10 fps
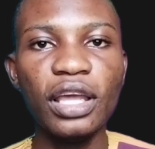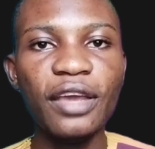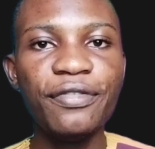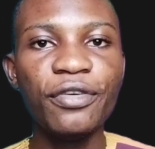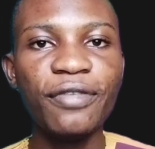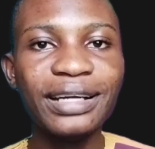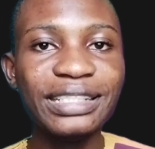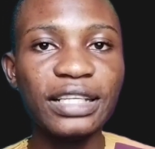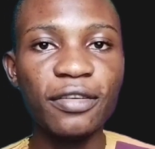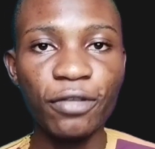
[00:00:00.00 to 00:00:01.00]
If you find
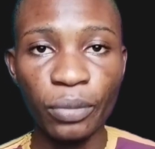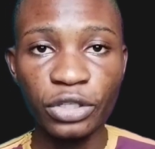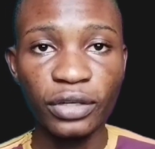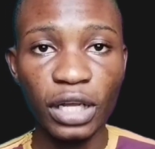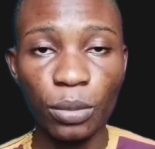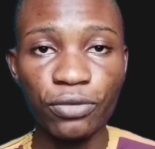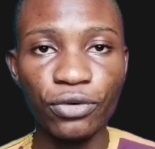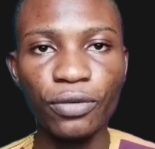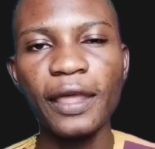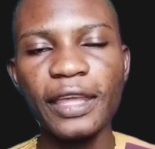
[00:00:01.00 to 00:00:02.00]
this information helpful,